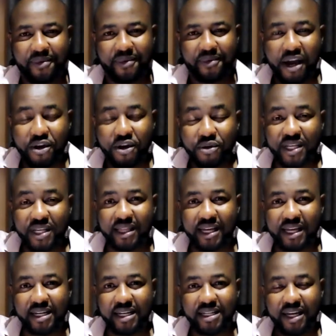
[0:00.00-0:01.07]
Are you seeing
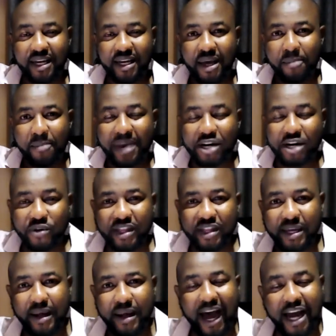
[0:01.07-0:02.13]
that? But with
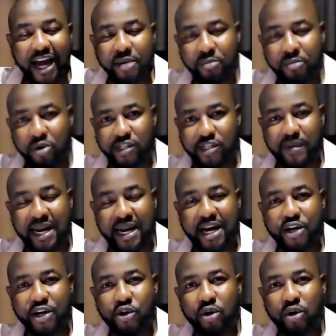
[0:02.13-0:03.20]
the animal's
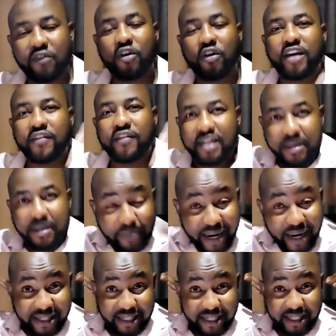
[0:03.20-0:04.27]
blood, you are forgiven the
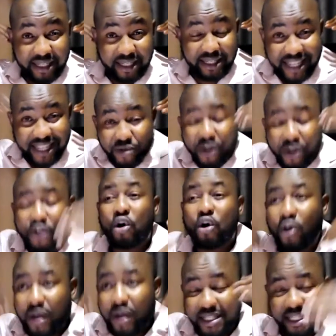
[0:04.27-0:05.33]
past sins. That's why you're
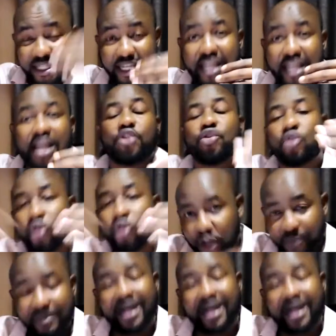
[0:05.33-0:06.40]
always sinning and you're
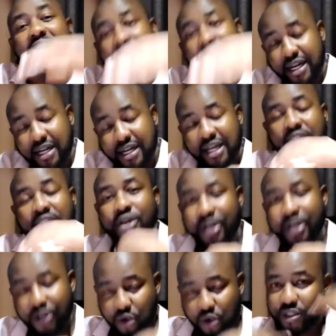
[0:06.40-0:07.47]
going back again
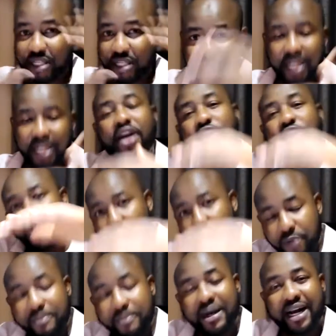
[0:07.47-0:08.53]
and you're sinning and you're
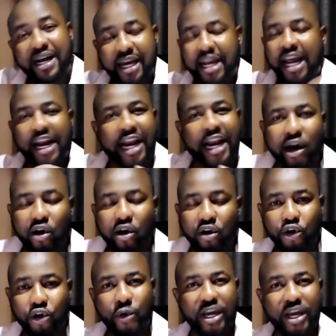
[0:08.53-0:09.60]
going back again. Now,
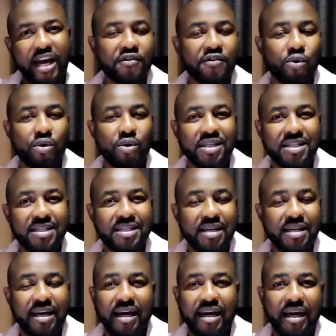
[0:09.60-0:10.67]
do we have to
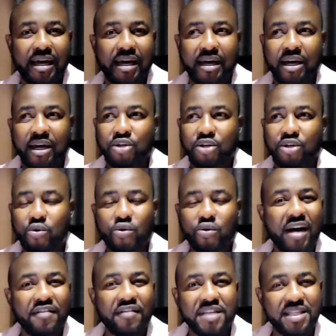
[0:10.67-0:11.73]

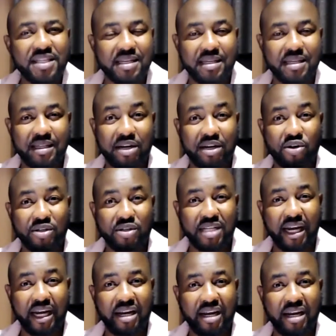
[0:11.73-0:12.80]
have Jesus at the cross
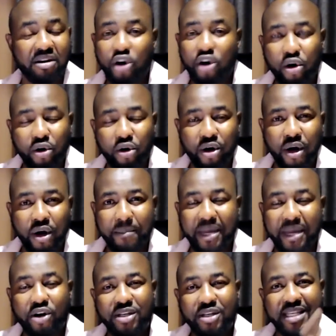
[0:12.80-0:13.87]
again? No,
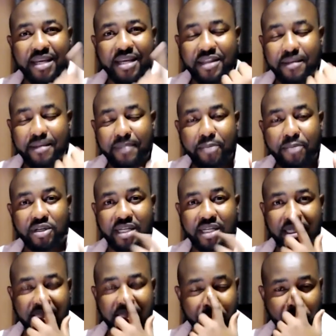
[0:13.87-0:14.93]
because the Bible
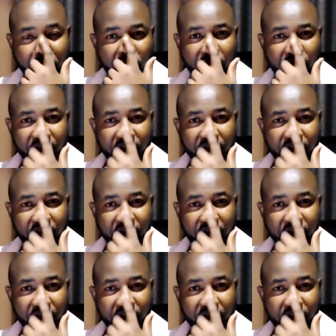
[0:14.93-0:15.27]
says in the book of